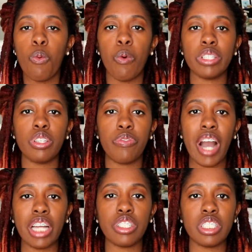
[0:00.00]
want to
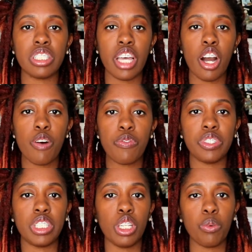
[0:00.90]
find
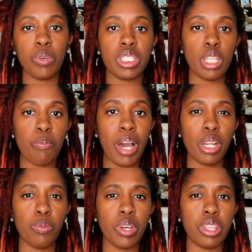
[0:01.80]
yourself dealing with
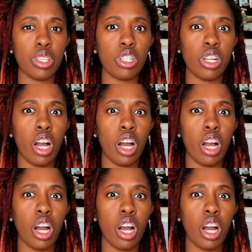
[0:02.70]
somebody with